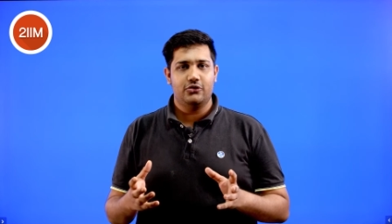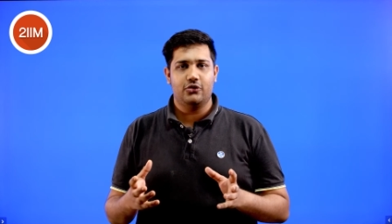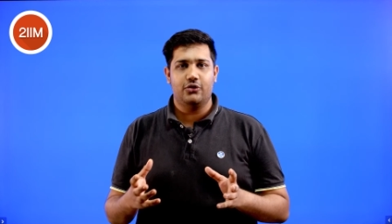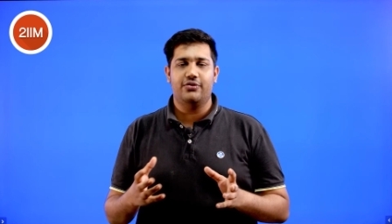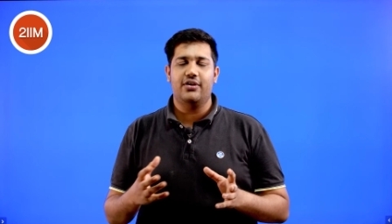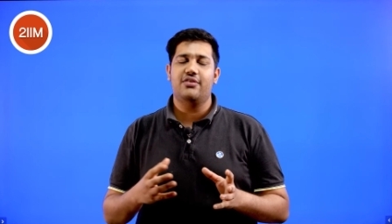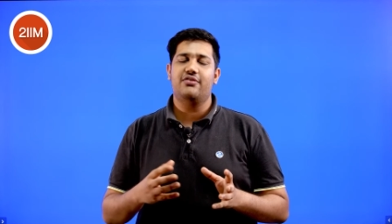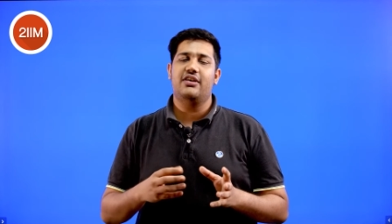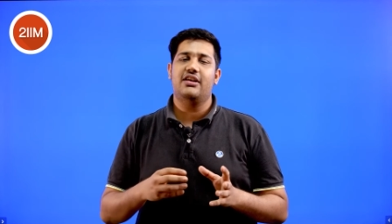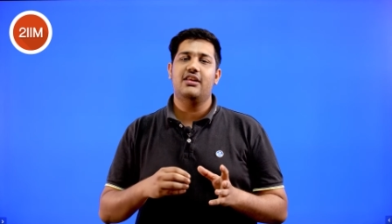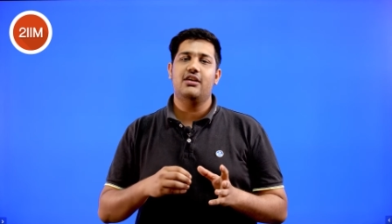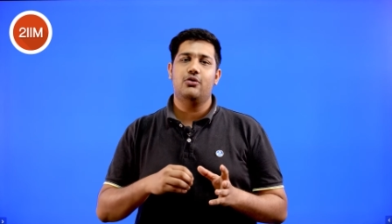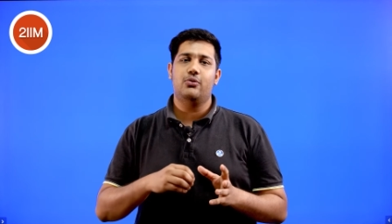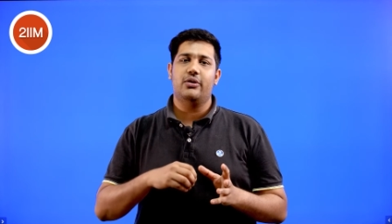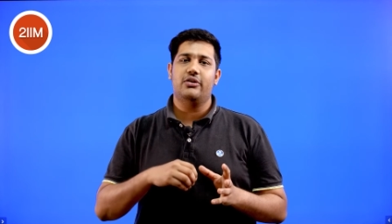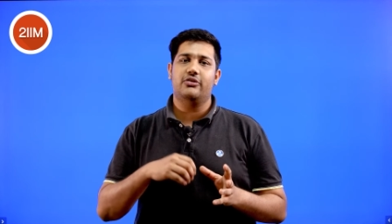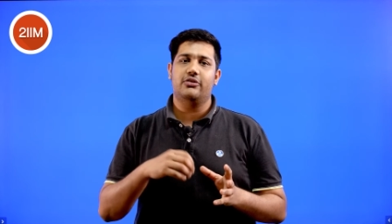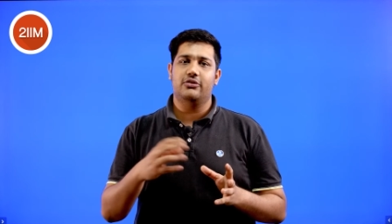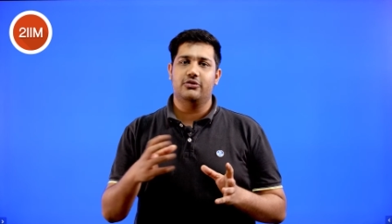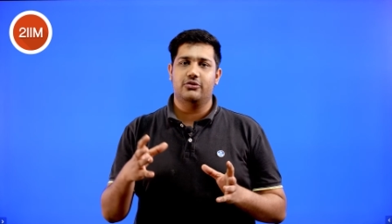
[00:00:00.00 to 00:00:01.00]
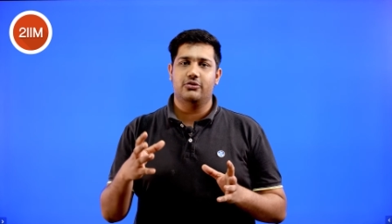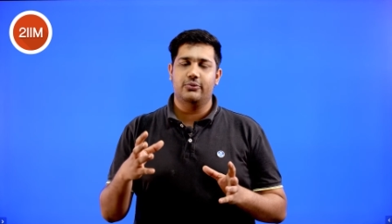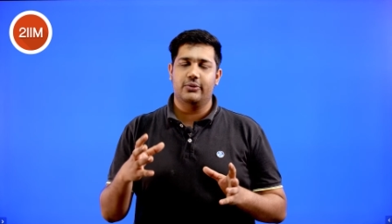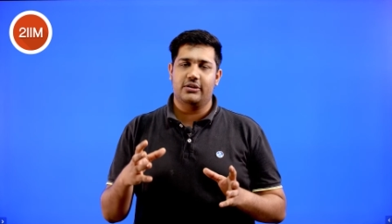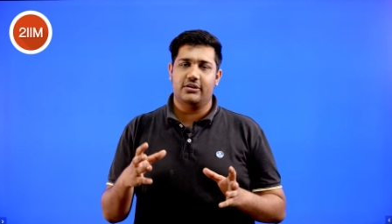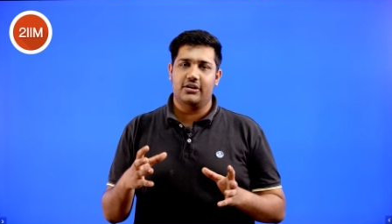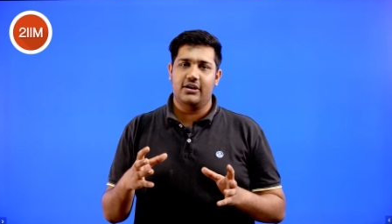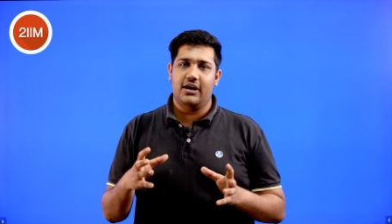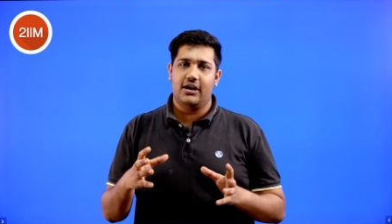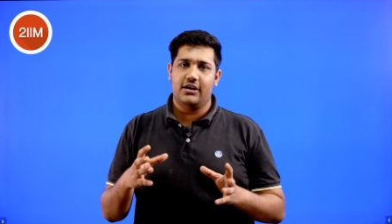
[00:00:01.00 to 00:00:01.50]
So if you have any questions
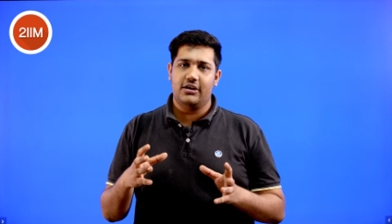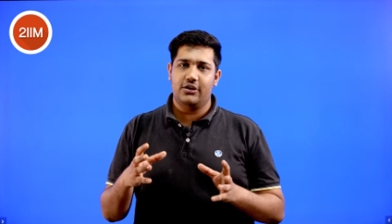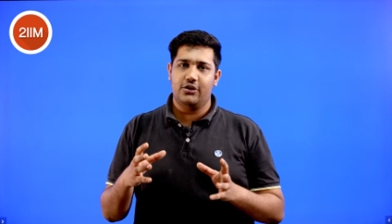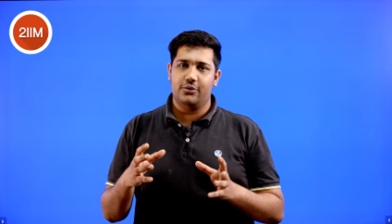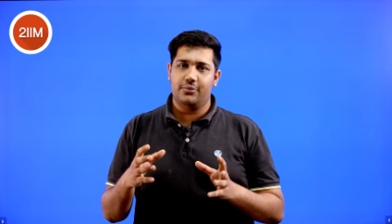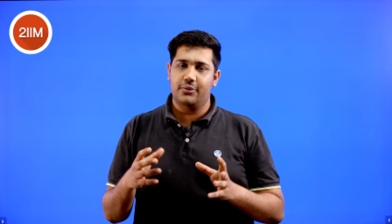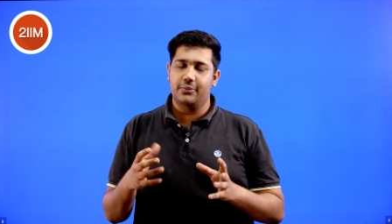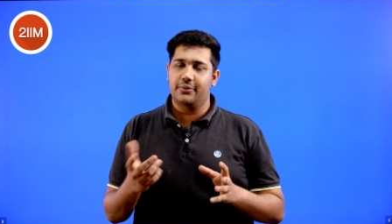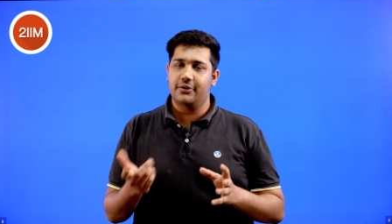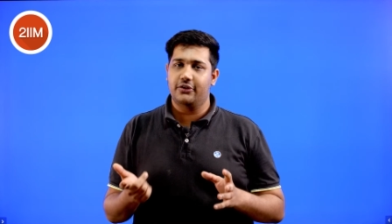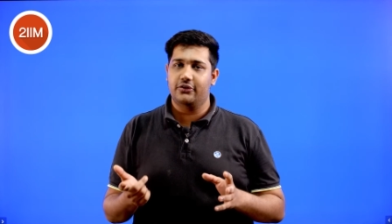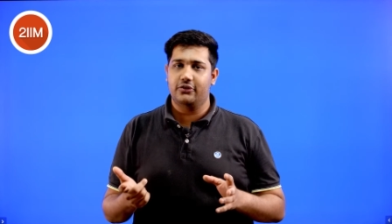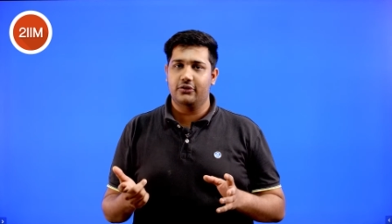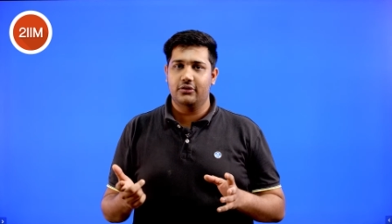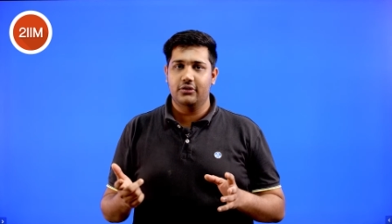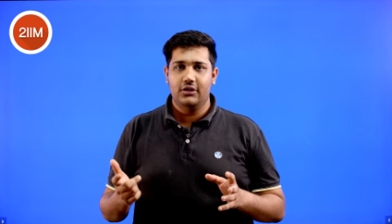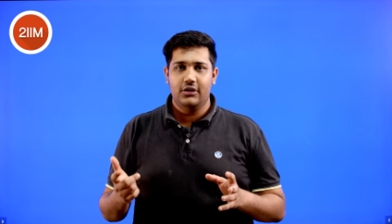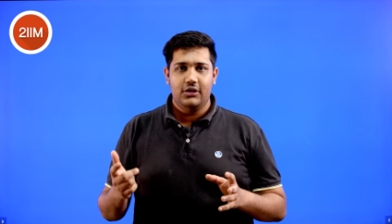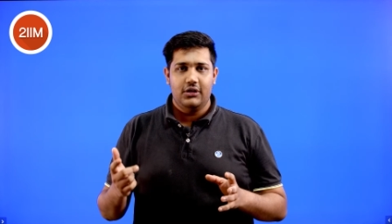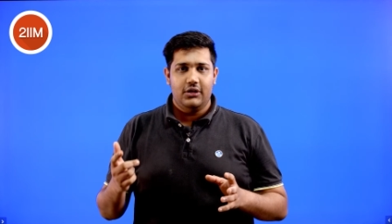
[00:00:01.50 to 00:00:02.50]
with regard to your preparation,